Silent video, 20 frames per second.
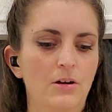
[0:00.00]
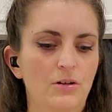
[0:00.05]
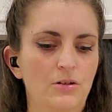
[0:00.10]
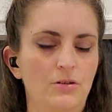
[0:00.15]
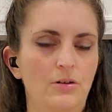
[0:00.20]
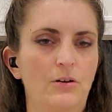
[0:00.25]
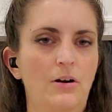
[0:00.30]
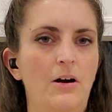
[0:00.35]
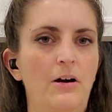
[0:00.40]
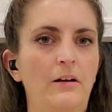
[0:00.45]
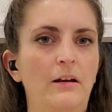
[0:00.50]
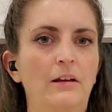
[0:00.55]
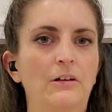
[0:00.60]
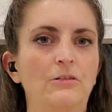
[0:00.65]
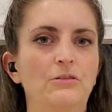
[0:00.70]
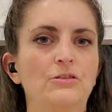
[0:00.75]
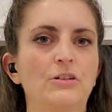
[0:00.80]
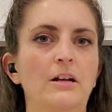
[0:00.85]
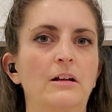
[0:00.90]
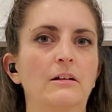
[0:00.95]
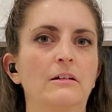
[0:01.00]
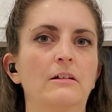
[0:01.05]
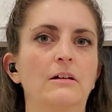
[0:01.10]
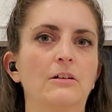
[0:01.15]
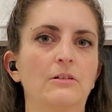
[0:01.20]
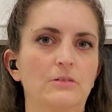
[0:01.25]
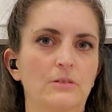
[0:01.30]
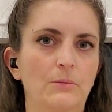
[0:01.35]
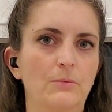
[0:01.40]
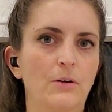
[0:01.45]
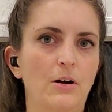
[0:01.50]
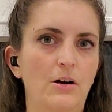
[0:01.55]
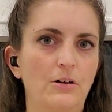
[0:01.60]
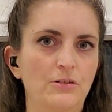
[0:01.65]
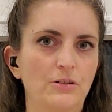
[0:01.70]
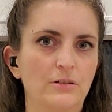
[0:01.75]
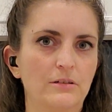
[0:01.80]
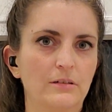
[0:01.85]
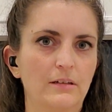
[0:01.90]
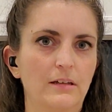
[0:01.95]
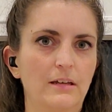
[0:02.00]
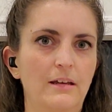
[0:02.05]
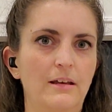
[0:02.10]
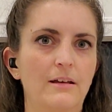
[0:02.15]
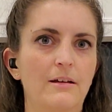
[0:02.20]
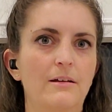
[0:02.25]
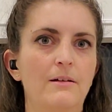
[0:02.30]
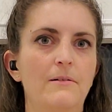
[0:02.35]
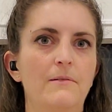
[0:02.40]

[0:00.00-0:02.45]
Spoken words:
took on energetically or subconsciously